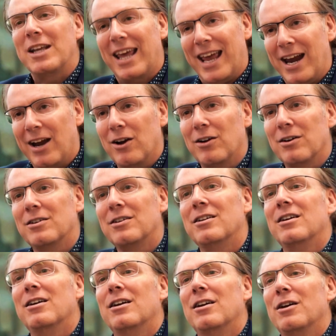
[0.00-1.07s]
care
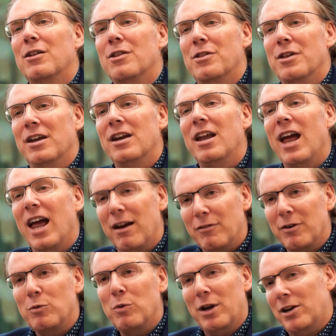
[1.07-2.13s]
that
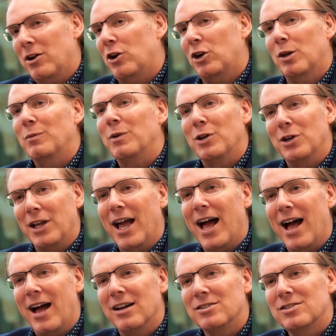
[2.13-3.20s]
everyone in our community
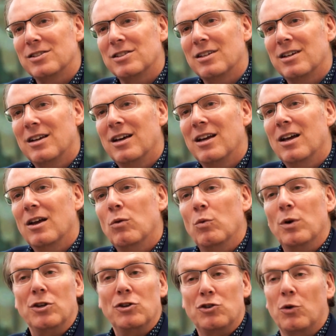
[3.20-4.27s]
has.
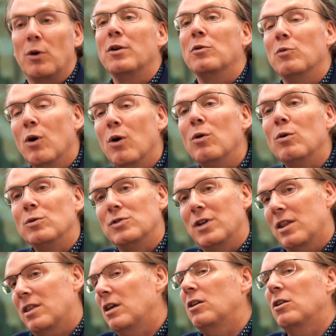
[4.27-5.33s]
When you join Rhodes, I
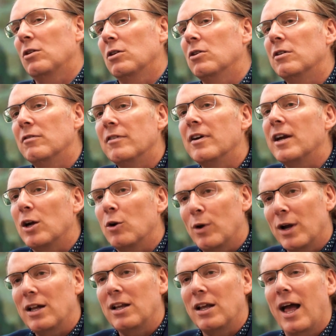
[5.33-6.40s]
think you learn very
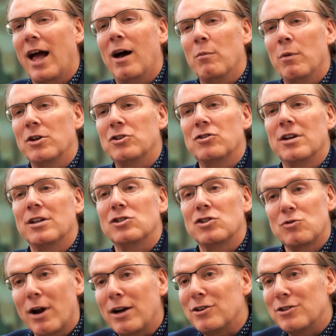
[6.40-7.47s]
quickly how much
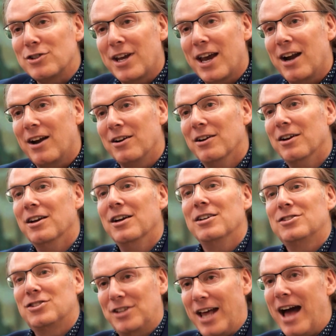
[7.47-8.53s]
instructors care,
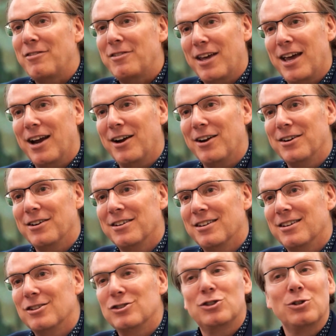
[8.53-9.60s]
staff care,
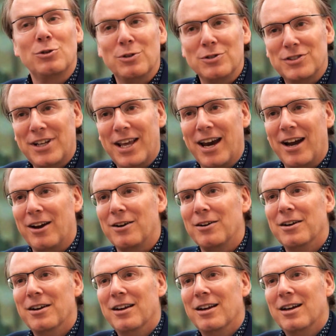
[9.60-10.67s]
students care.
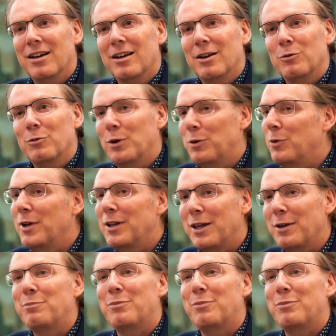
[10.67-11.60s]
We really